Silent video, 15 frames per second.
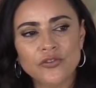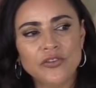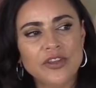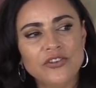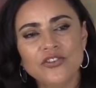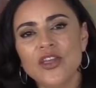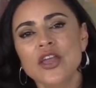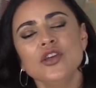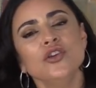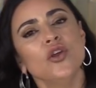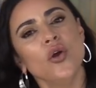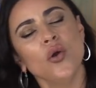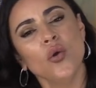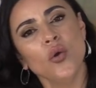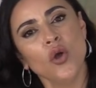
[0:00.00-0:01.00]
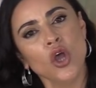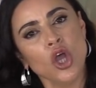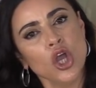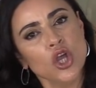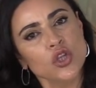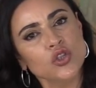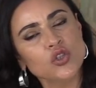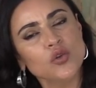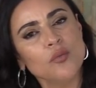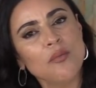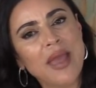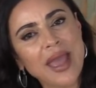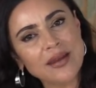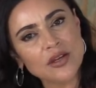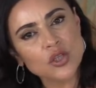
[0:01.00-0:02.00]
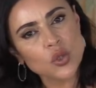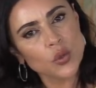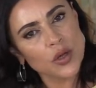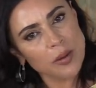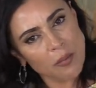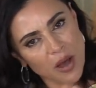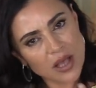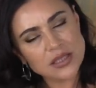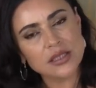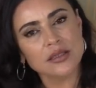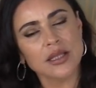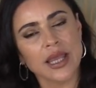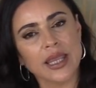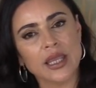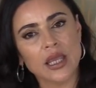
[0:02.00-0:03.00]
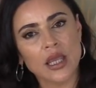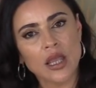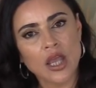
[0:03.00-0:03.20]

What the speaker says: We say no to mandatory muzzling.